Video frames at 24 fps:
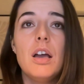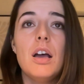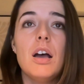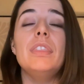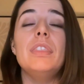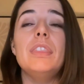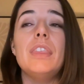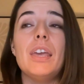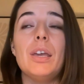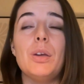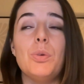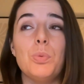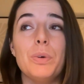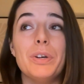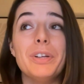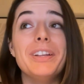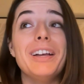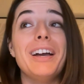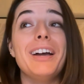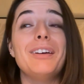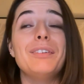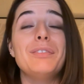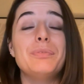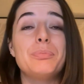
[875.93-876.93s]
They will
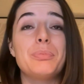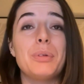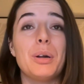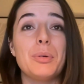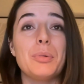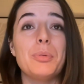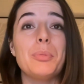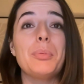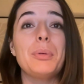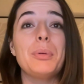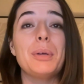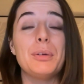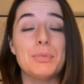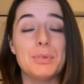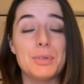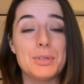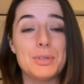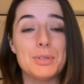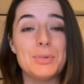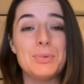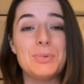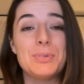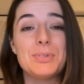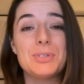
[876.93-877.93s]
have probably
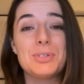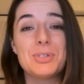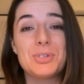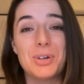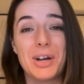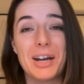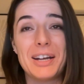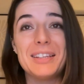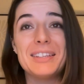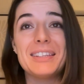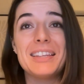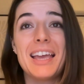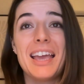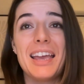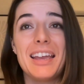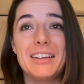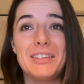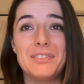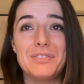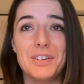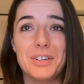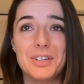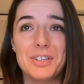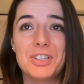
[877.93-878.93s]
reduced strength and
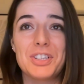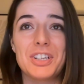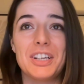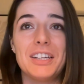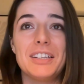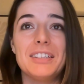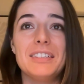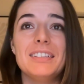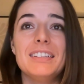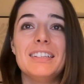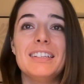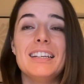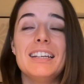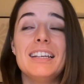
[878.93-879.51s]
function.